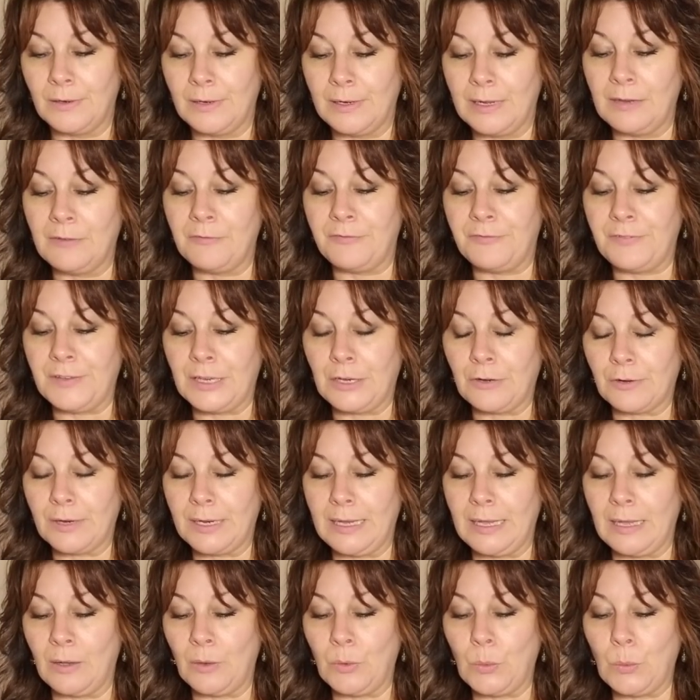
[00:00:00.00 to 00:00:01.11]
and figuring
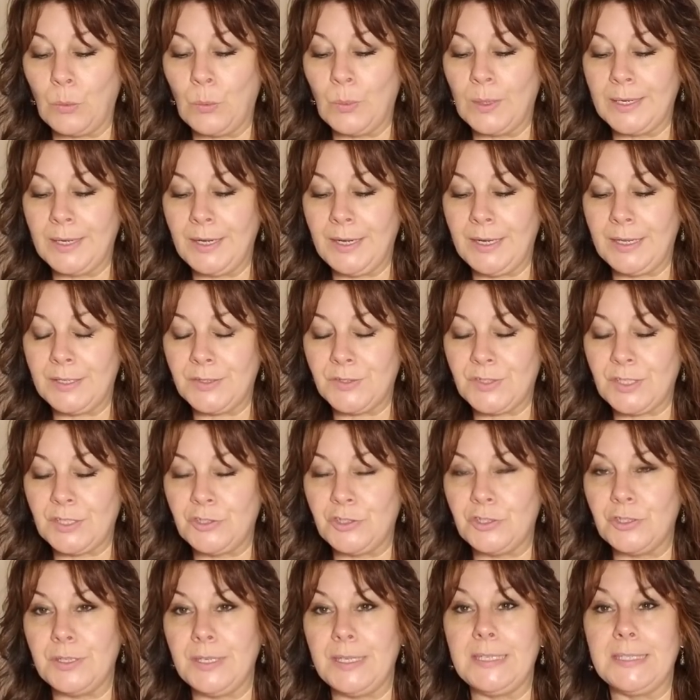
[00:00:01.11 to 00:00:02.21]
out what it is
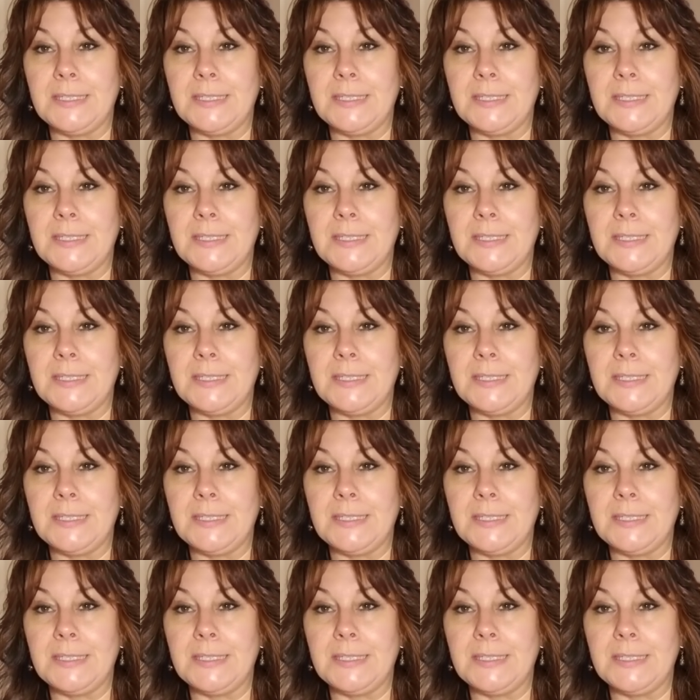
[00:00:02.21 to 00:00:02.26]
that you need